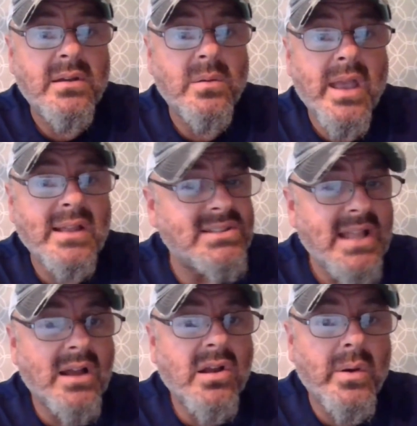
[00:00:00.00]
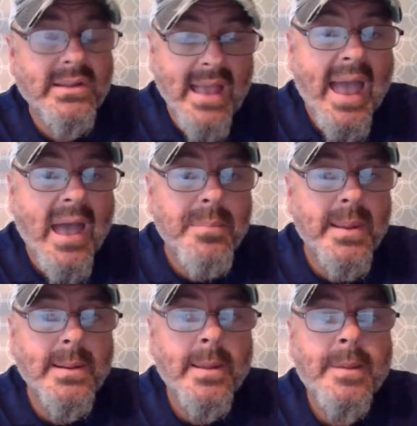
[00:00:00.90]
Okay. It's not going to happen.
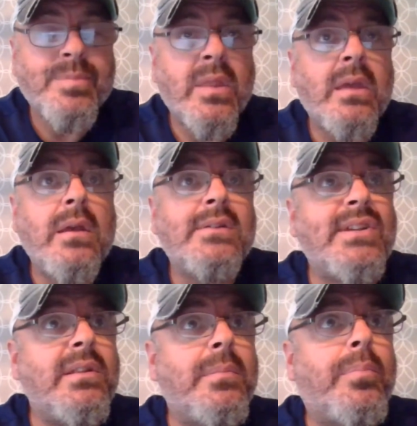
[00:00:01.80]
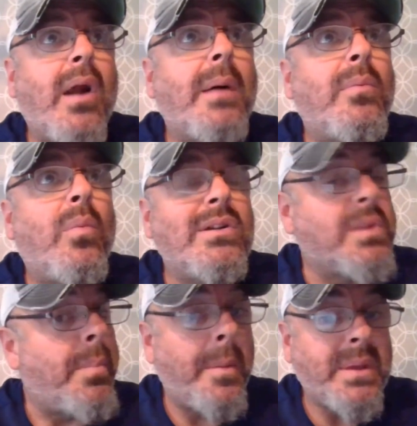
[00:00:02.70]
See, the problem was the
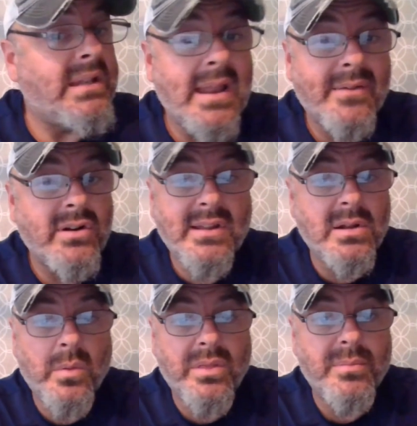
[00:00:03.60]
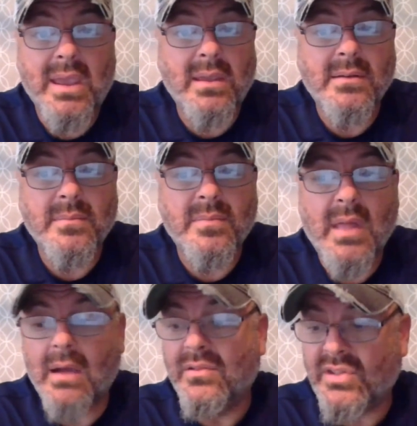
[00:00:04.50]
puppy never did it with me.
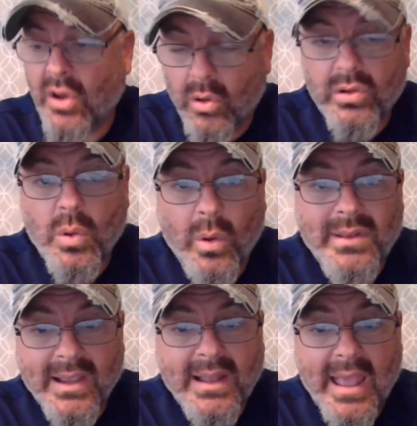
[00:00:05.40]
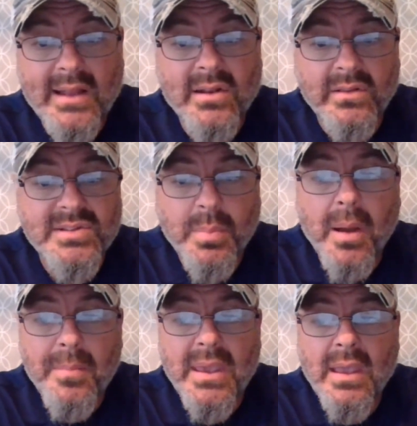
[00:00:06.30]
I was the only one that could handle this
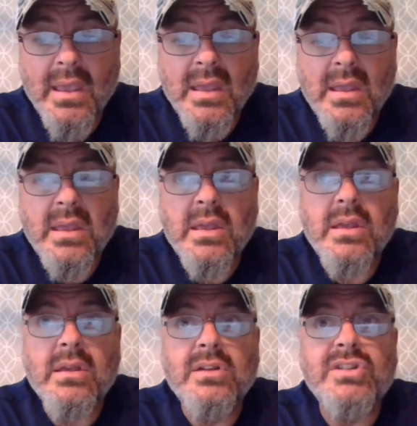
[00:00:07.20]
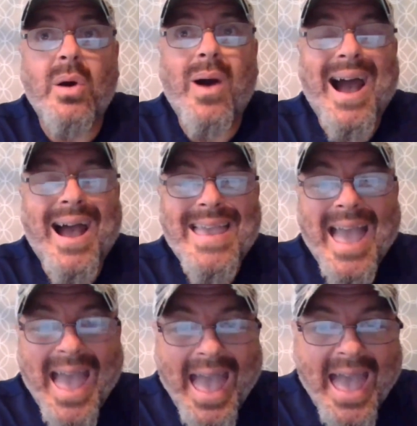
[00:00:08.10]
puppy. So I
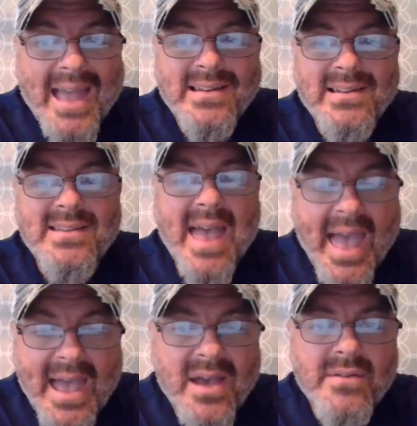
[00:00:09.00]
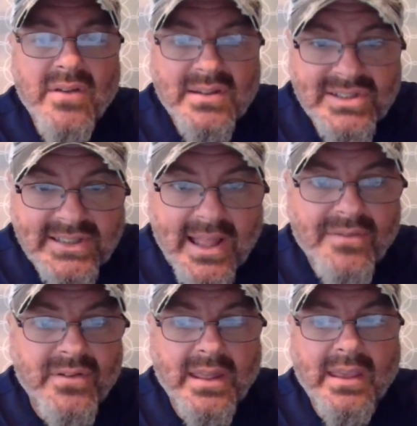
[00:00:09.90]
had to have
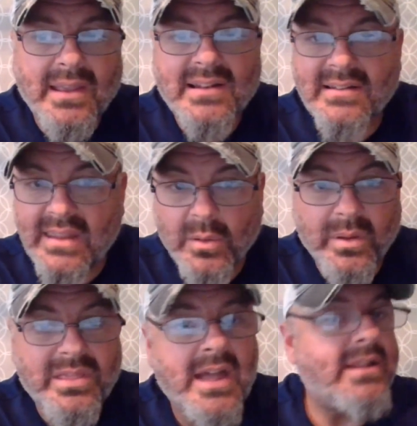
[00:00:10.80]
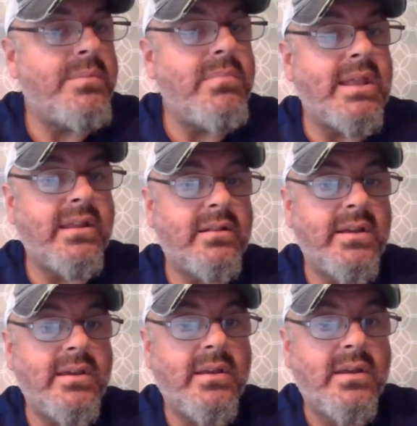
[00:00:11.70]
Stephanie deal with that
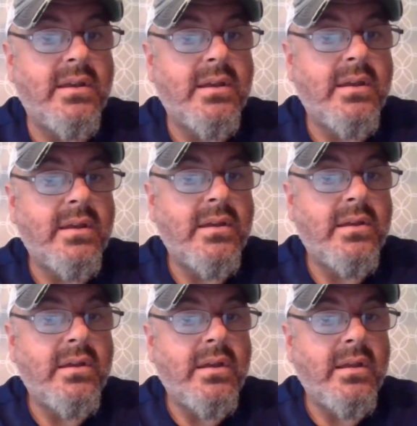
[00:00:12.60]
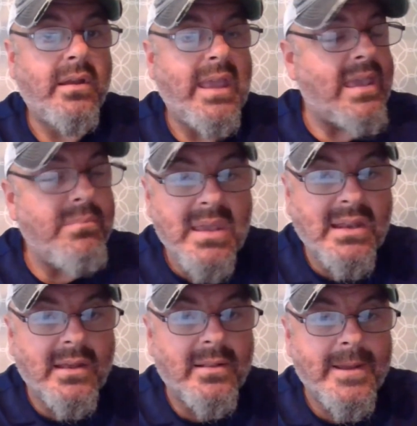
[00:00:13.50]
immediately.
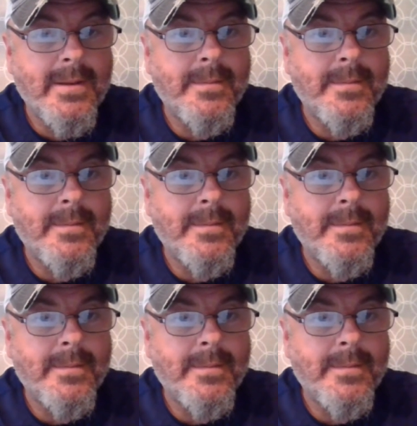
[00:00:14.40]
immediately.